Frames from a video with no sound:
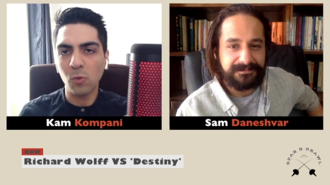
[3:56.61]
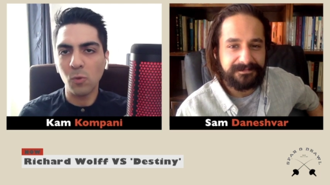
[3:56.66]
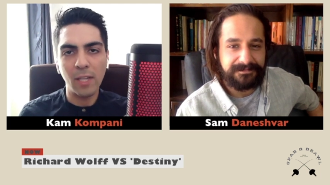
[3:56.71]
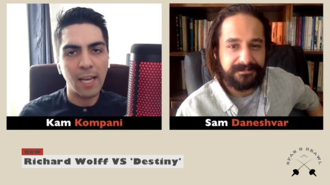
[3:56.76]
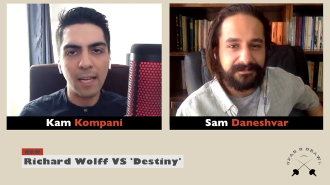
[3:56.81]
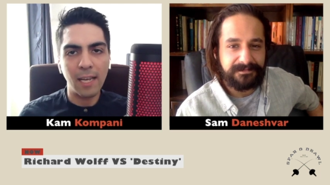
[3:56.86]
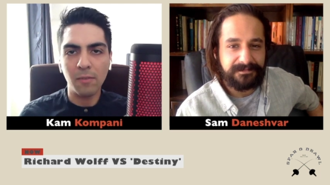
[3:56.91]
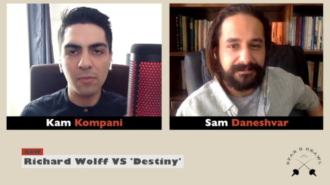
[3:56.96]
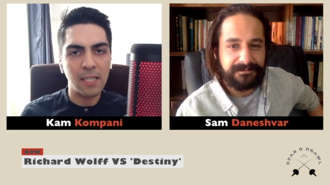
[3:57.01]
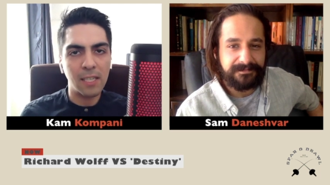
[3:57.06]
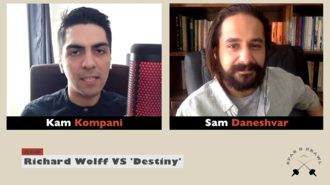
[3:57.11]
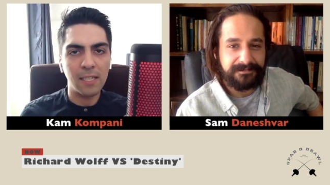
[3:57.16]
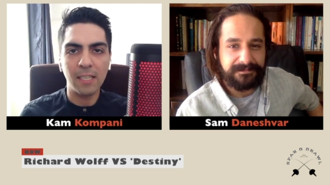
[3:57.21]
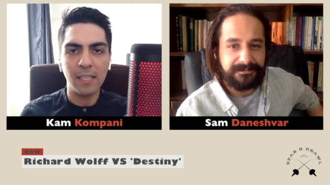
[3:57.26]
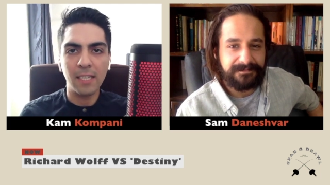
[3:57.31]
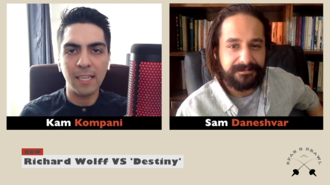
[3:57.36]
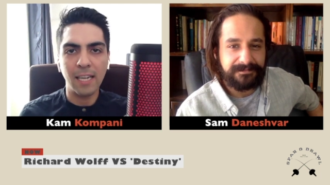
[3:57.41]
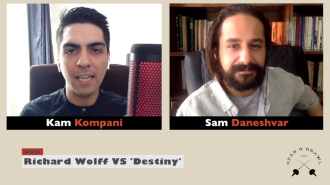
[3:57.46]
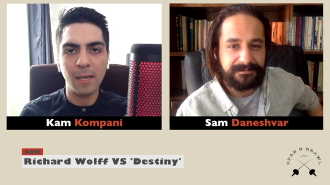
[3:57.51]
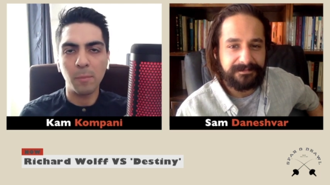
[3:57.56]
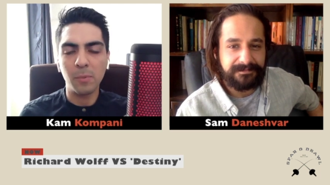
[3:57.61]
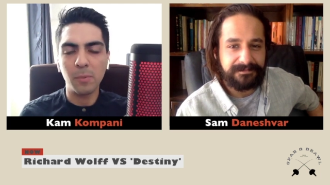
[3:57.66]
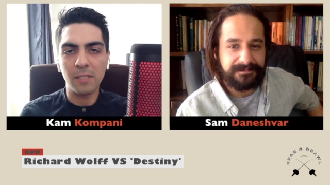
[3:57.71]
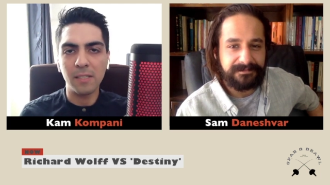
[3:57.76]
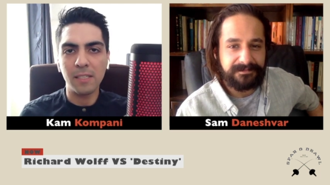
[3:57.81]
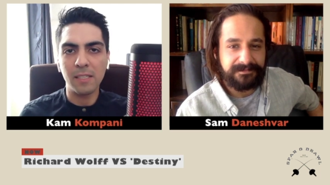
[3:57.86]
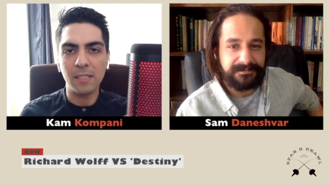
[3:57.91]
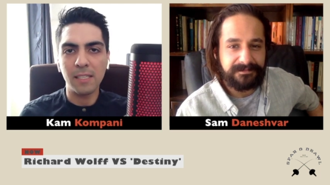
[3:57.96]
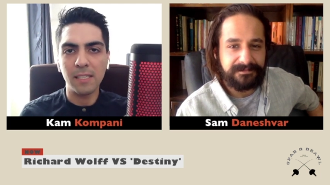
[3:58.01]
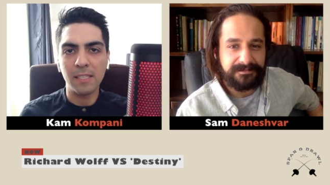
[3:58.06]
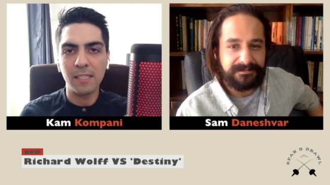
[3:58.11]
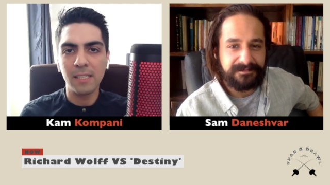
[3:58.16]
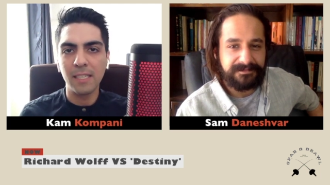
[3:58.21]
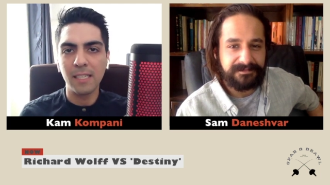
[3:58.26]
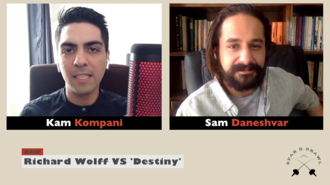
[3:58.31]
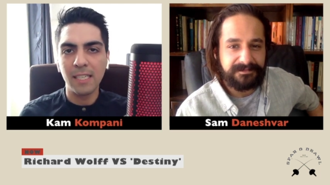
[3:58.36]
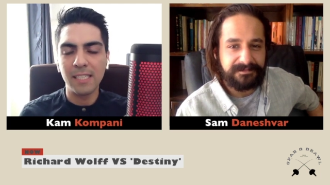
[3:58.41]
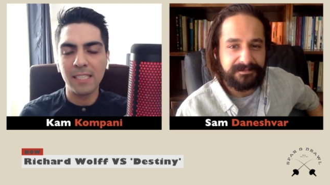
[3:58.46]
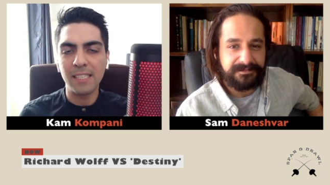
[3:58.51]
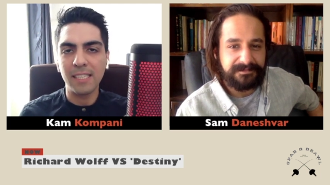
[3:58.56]
Speaker 1: We have that in a capitalist
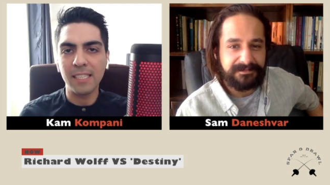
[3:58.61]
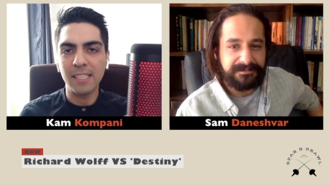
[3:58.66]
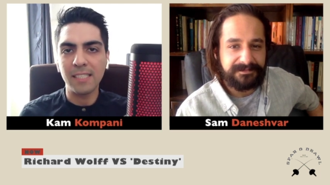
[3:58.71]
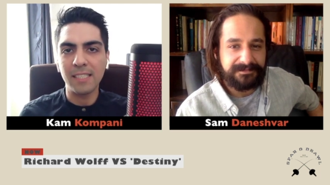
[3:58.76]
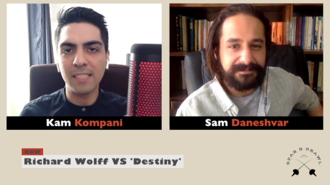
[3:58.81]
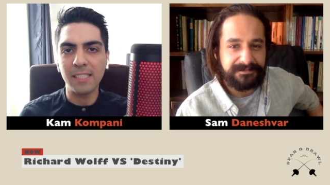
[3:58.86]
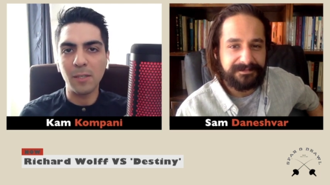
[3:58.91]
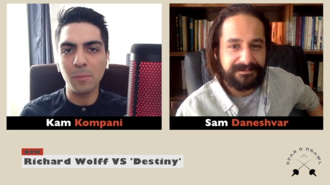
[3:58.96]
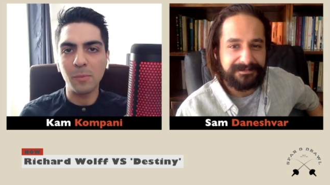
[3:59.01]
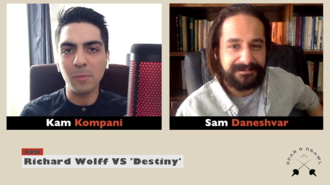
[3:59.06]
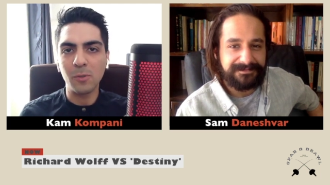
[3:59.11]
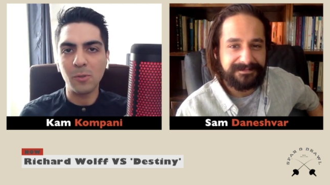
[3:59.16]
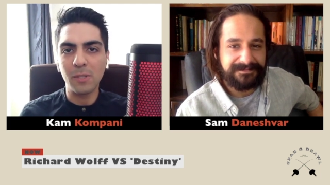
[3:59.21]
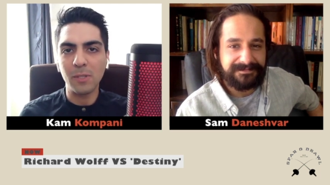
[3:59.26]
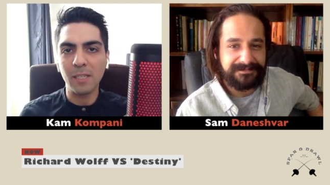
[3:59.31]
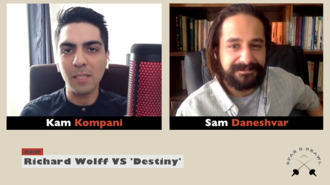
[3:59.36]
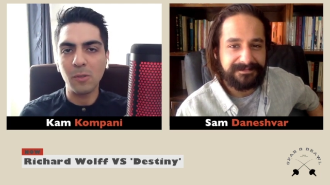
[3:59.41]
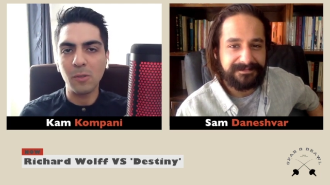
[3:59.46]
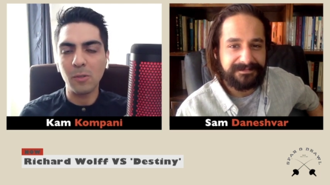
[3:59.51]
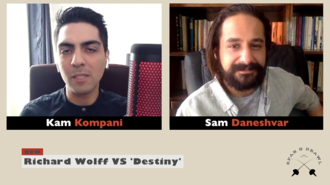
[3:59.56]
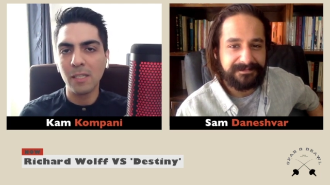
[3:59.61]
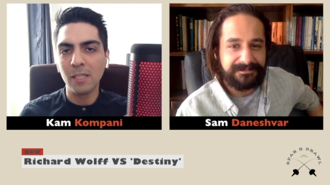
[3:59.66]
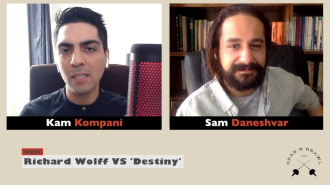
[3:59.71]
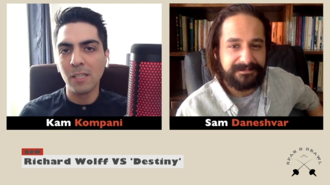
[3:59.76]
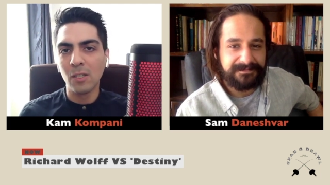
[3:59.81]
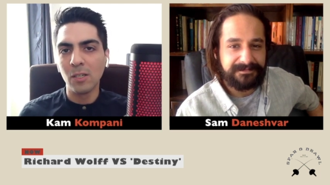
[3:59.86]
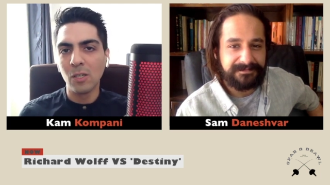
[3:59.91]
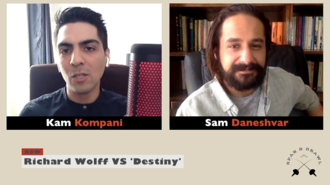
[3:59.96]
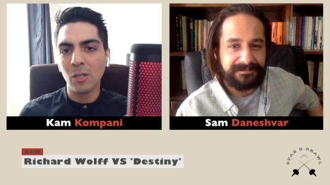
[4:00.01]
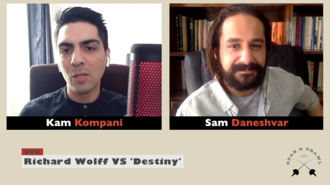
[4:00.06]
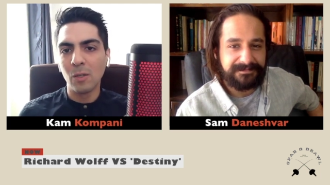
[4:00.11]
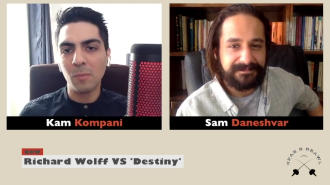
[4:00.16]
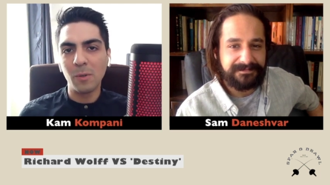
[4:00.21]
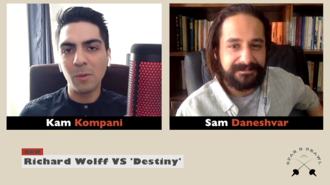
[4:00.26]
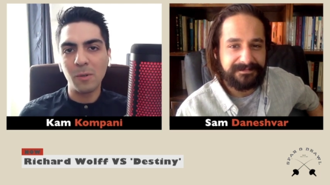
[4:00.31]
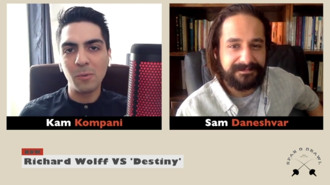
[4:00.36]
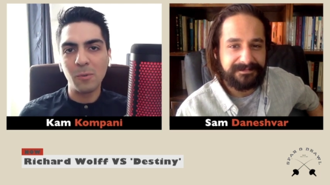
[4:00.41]
system. So that was, but